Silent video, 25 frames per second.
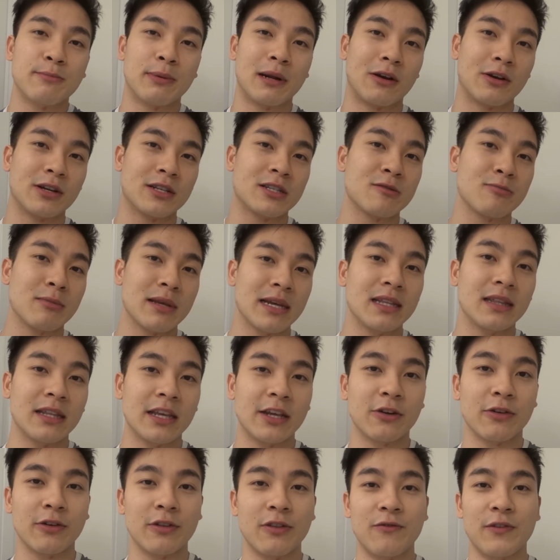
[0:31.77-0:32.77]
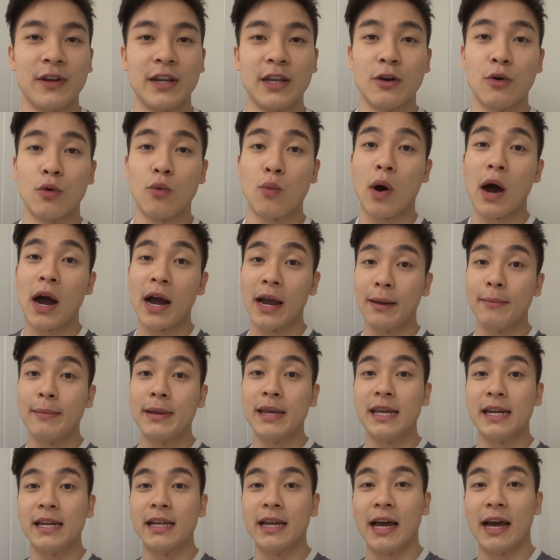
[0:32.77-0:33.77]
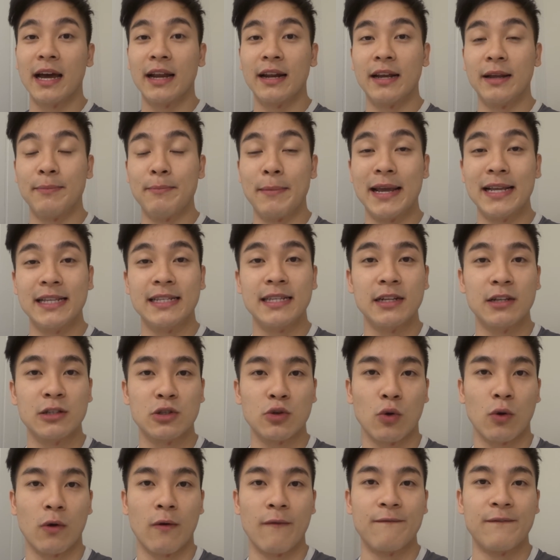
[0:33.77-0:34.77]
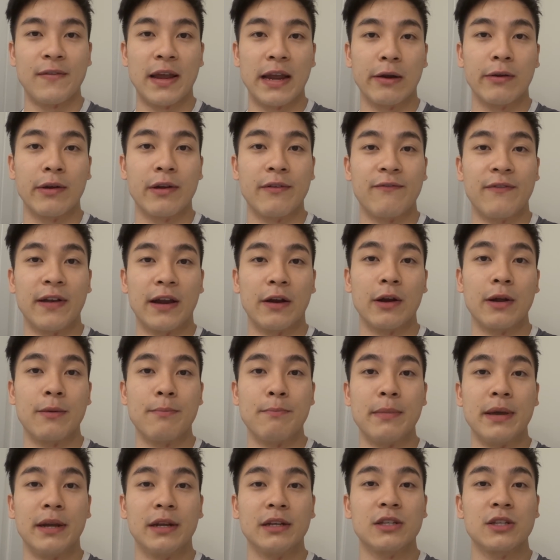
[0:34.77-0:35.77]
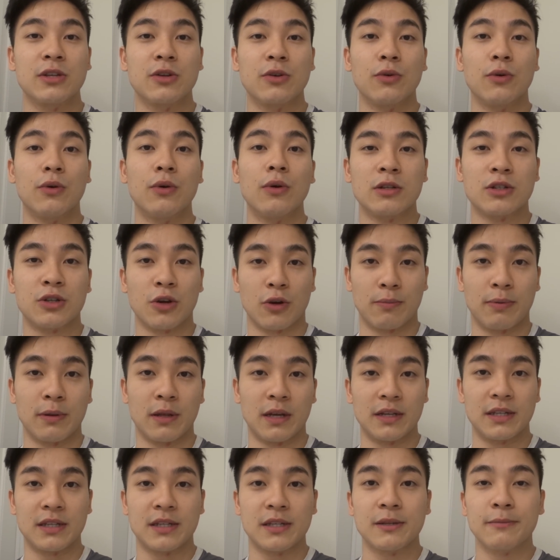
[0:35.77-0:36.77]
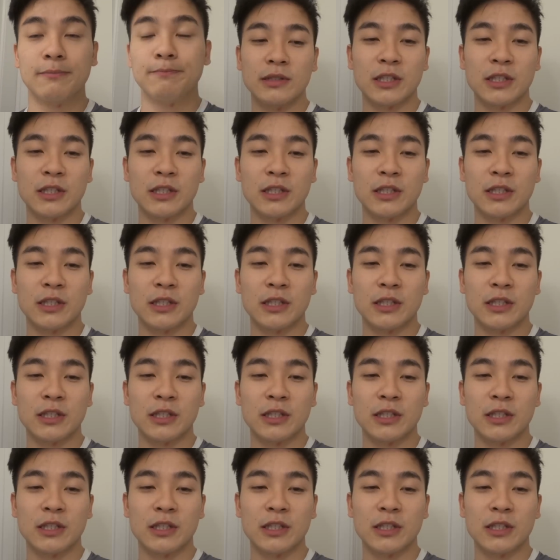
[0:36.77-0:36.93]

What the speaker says: but I'll explain later in the video why I'm eating at a maintenance or a very, very minuscule surplus.